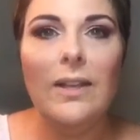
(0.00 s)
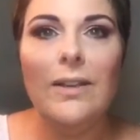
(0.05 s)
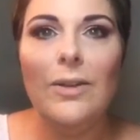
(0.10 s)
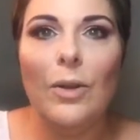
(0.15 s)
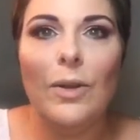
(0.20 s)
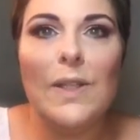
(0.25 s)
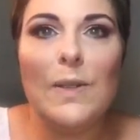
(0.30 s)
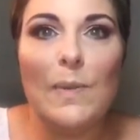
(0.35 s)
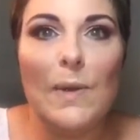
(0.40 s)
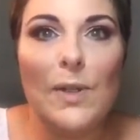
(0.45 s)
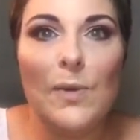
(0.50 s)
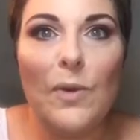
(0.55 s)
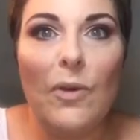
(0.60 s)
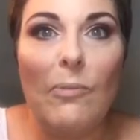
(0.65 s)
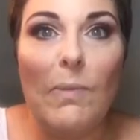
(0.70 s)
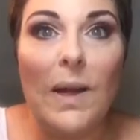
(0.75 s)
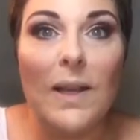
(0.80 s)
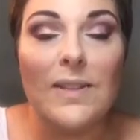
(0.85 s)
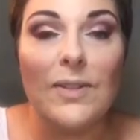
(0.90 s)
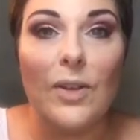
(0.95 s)
you only spent
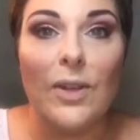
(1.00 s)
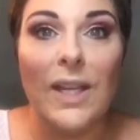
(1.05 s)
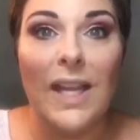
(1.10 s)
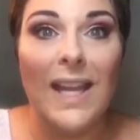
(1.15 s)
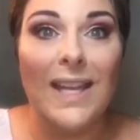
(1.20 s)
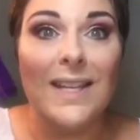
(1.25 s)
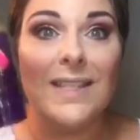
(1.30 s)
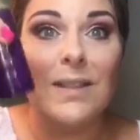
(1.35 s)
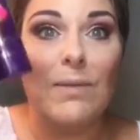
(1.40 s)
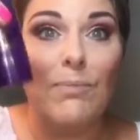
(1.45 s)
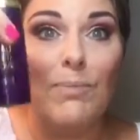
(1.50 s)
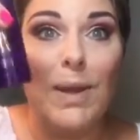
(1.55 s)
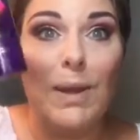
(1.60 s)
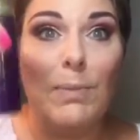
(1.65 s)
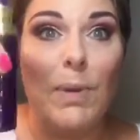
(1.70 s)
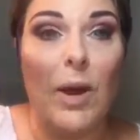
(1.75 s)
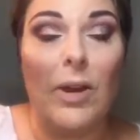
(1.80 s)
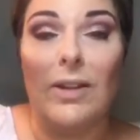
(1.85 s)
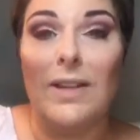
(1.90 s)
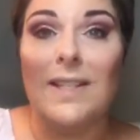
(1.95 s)
$12 on it, and it's a
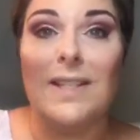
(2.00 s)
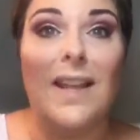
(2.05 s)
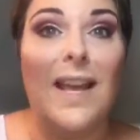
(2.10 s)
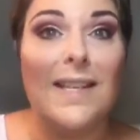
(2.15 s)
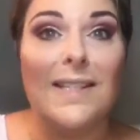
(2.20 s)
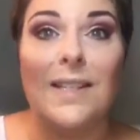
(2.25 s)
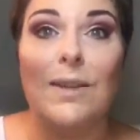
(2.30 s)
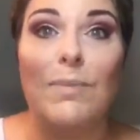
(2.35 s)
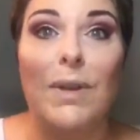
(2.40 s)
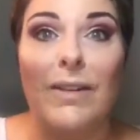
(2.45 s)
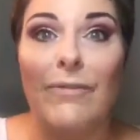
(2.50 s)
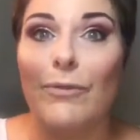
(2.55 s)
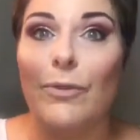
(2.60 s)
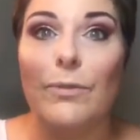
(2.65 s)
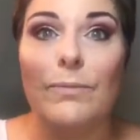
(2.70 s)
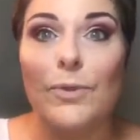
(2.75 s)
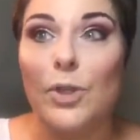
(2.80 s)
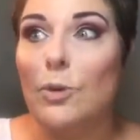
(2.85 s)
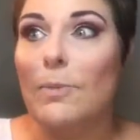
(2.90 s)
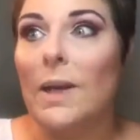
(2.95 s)
big bottle. It's lasted me
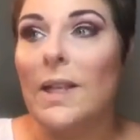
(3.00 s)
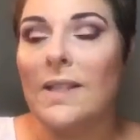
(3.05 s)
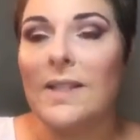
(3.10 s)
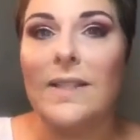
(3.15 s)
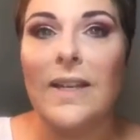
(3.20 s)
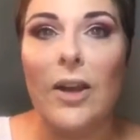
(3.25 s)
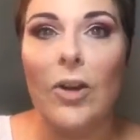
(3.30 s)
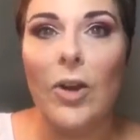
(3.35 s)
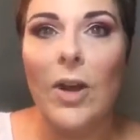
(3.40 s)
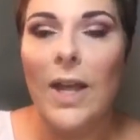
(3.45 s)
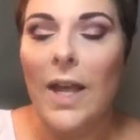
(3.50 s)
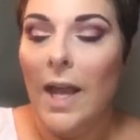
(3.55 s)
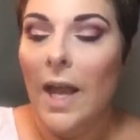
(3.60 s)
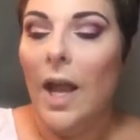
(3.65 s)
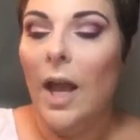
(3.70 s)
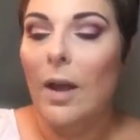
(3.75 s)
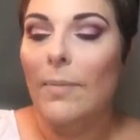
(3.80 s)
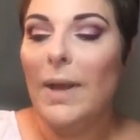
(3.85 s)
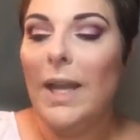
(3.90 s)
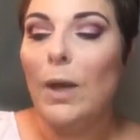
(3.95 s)
for 2 months now.
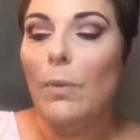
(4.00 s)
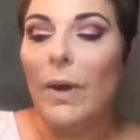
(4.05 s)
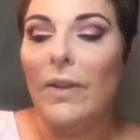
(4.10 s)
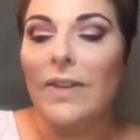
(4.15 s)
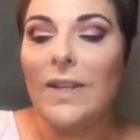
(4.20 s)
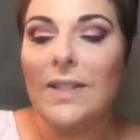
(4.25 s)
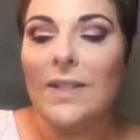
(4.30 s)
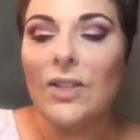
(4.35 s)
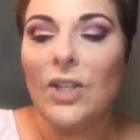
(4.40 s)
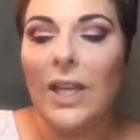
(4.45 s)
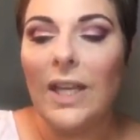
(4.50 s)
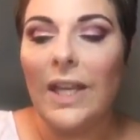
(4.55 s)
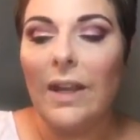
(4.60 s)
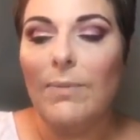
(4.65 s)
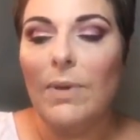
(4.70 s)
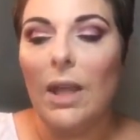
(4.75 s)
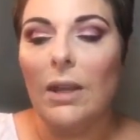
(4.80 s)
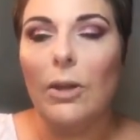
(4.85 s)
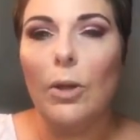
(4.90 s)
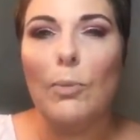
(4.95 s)
Anyway, this is going to
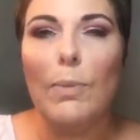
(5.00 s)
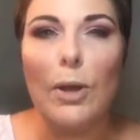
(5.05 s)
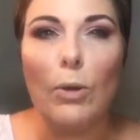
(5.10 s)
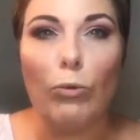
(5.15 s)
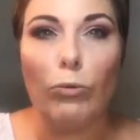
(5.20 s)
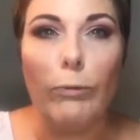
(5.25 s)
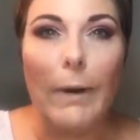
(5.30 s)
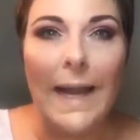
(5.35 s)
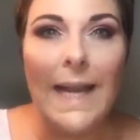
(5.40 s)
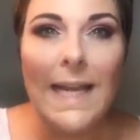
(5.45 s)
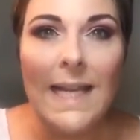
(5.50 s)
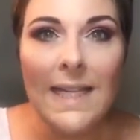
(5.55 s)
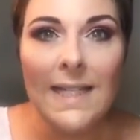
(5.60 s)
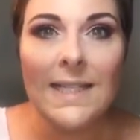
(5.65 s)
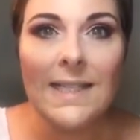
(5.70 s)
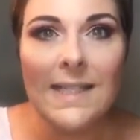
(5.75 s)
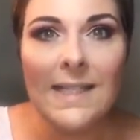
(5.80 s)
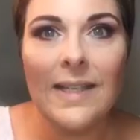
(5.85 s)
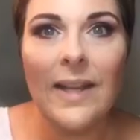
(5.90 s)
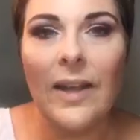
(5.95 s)
give me a little bit of
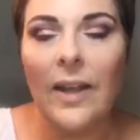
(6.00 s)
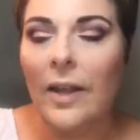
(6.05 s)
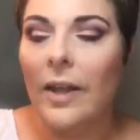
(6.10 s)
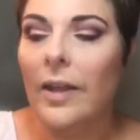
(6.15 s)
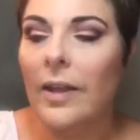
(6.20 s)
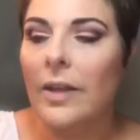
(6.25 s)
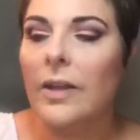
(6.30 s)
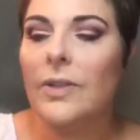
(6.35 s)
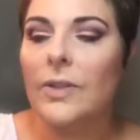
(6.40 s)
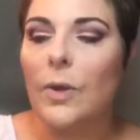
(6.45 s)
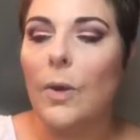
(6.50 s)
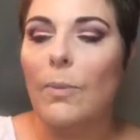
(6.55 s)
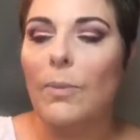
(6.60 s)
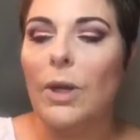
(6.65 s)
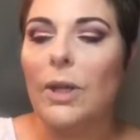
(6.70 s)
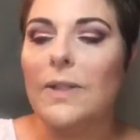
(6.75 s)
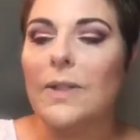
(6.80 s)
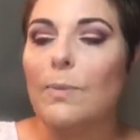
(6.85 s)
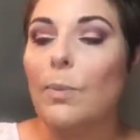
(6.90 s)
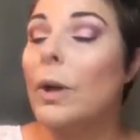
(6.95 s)
radiance. So I'm
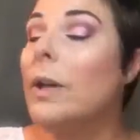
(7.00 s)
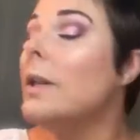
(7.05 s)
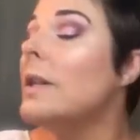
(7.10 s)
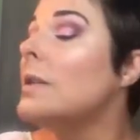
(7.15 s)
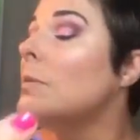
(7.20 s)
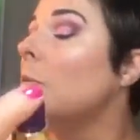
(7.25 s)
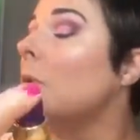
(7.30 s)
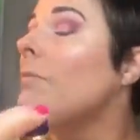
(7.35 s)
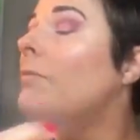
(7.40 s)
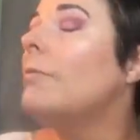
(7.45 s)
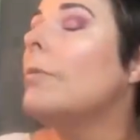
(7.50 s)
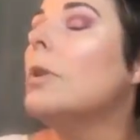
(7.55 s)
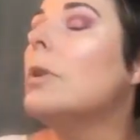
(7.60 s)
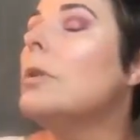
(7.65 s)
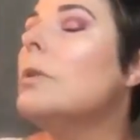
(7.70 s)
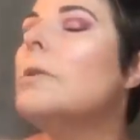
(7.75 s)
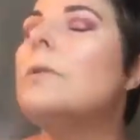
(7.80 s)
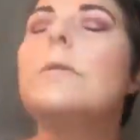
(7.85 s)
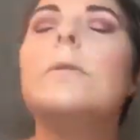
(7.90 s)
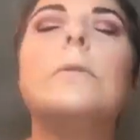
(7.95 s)
going to spray this one
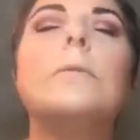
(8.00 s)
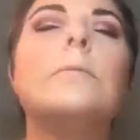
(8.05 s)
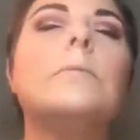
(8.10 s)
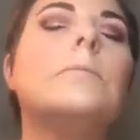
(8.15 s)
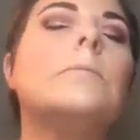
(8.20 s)
first.